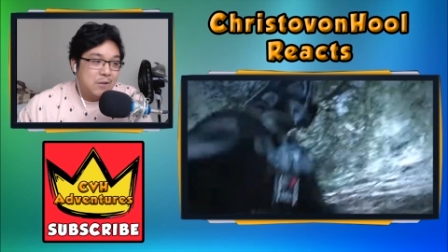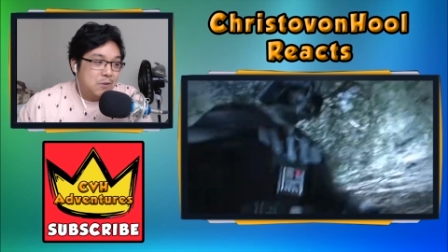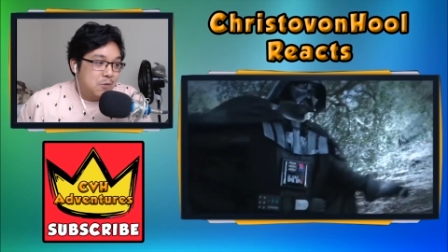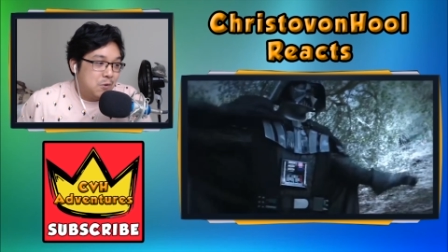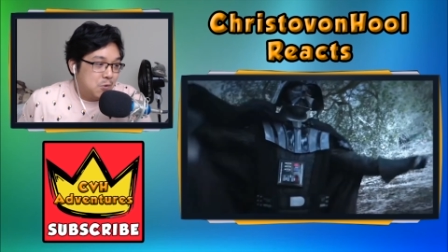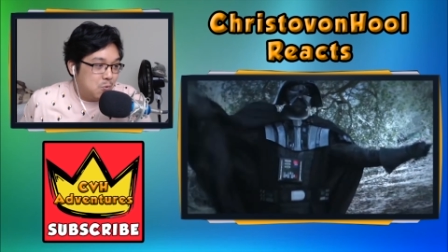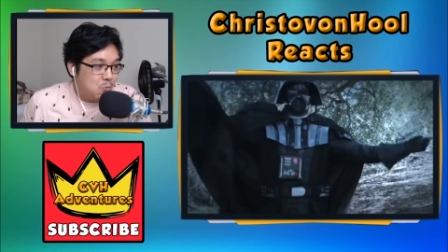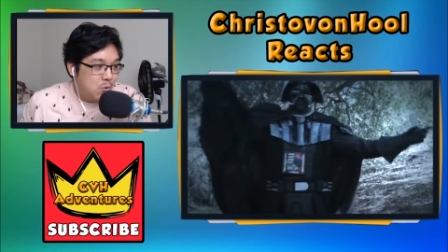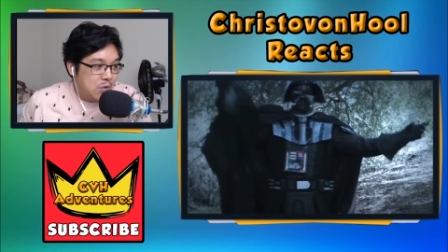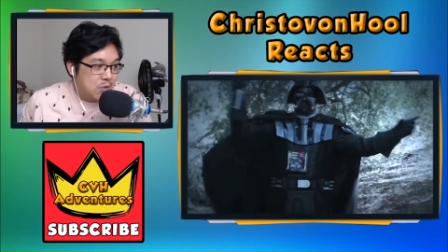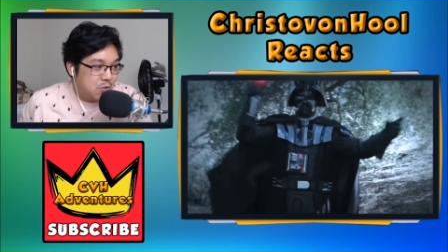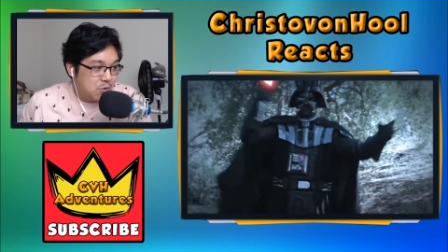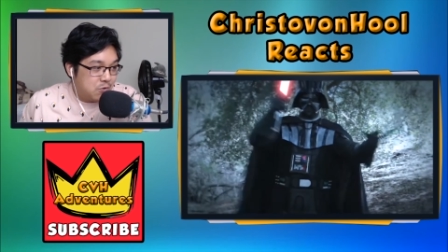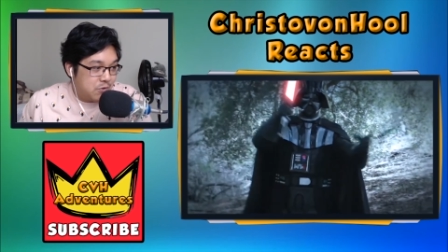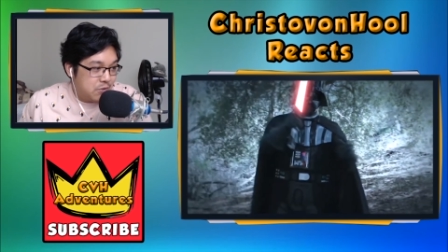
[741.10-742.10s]
those
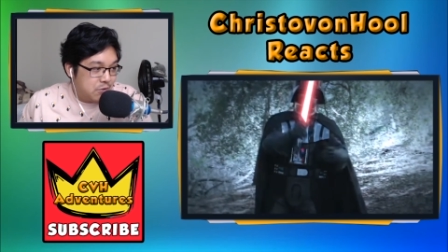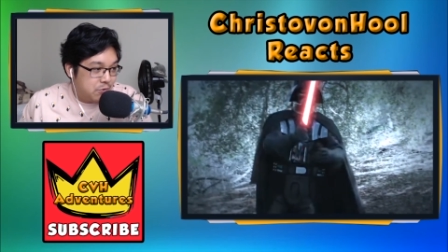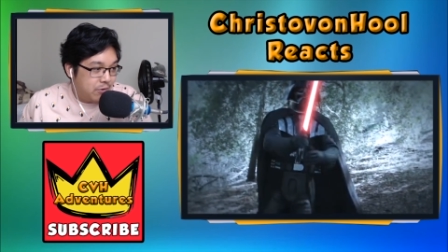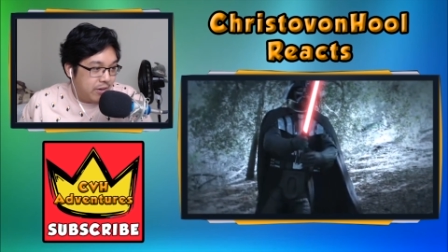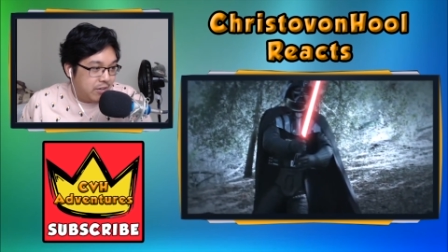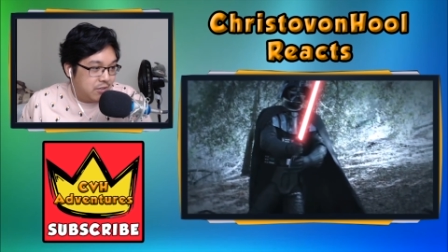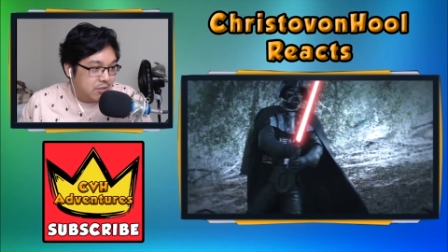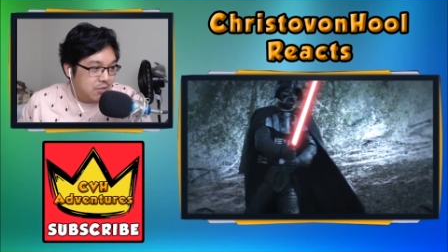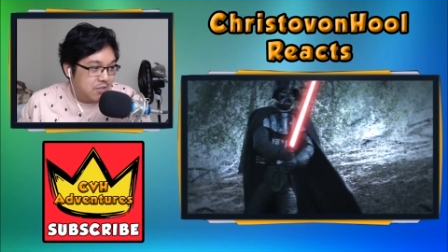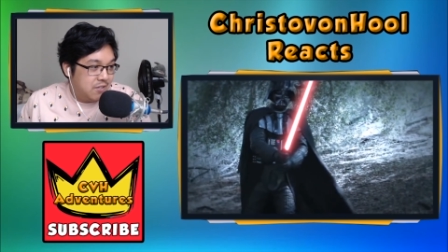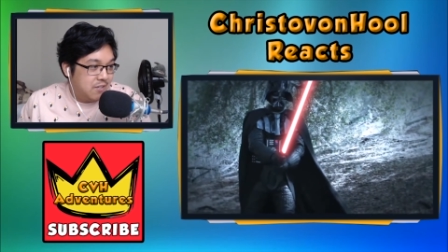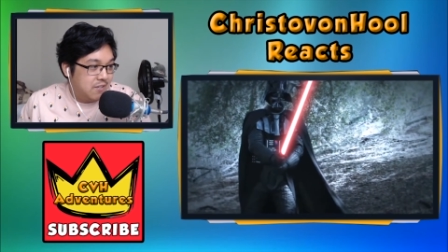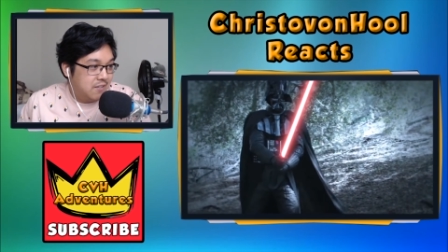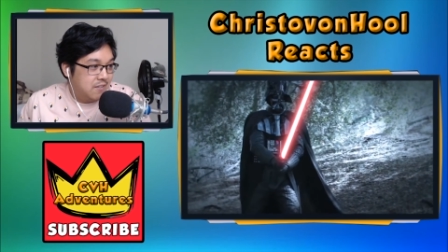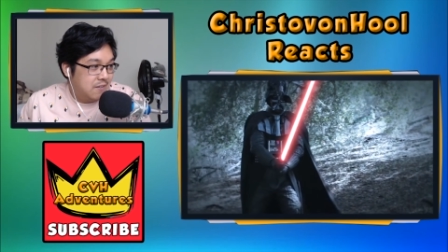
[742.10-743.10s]
wizardry tricks,
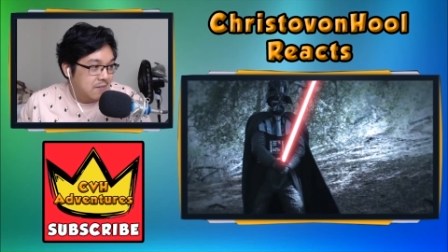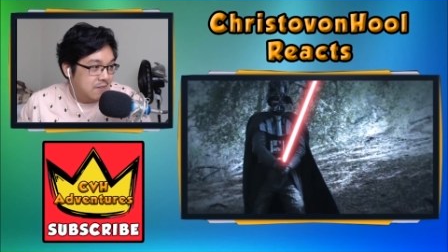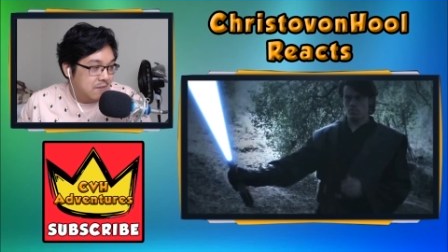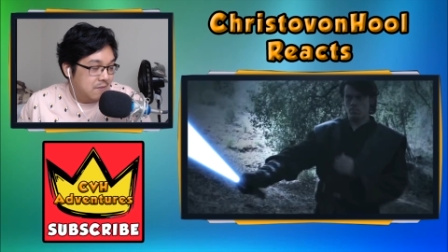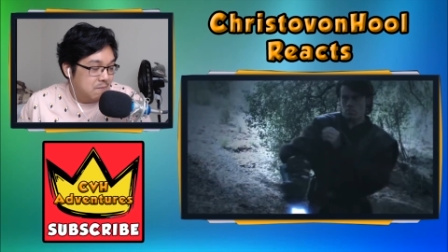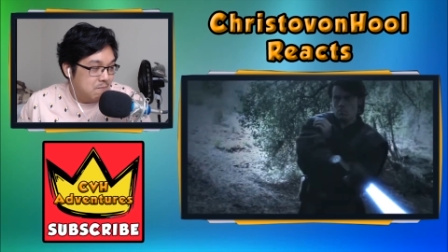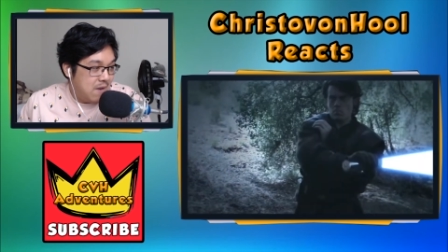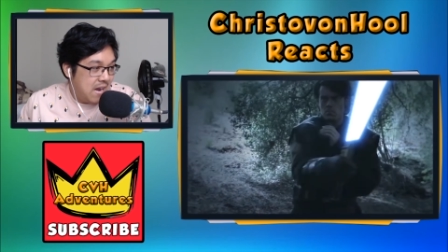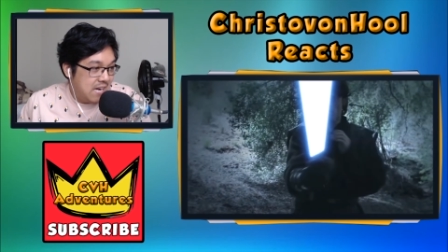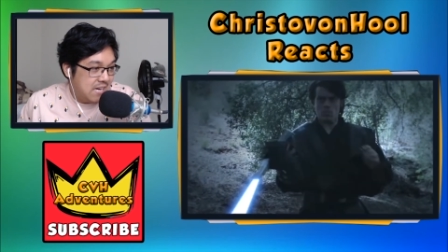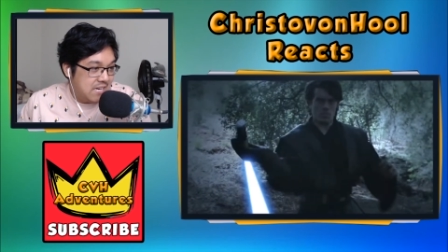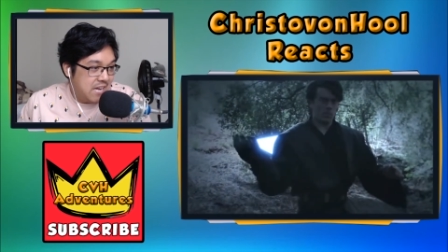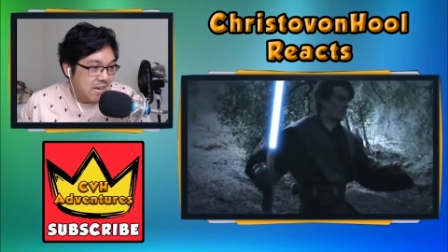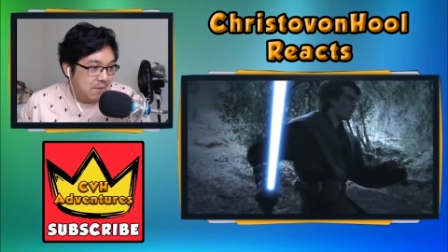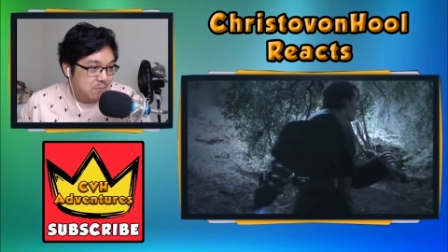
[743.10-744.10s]

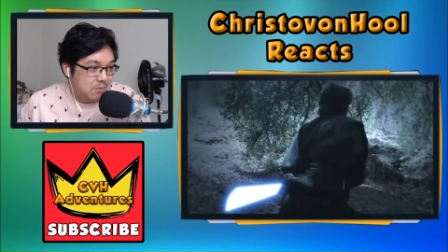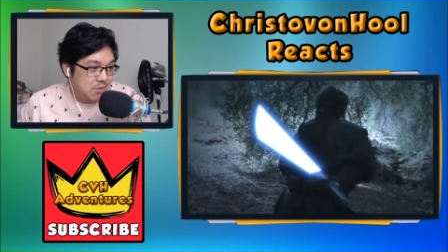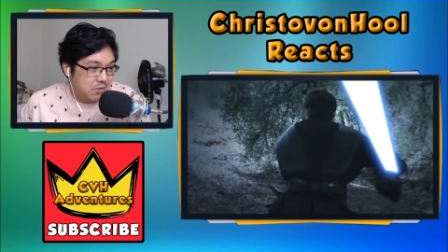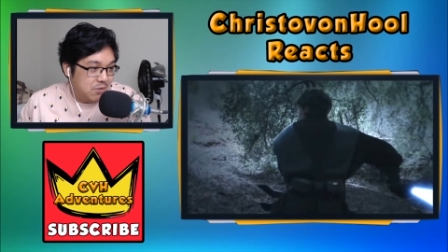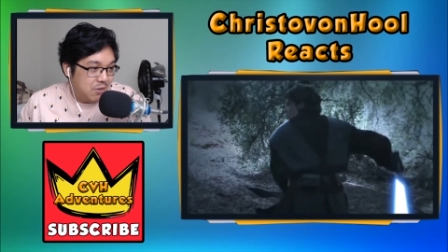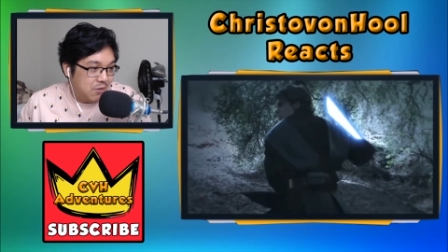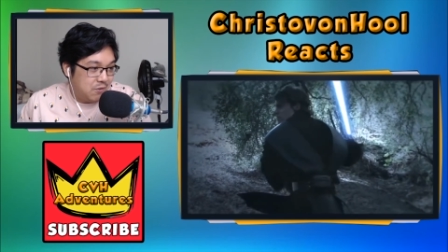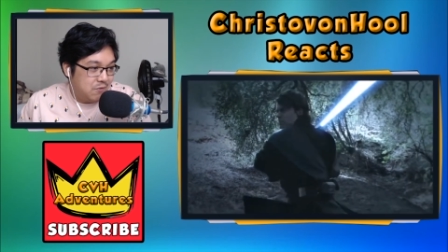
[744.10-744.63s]
mind games on Darth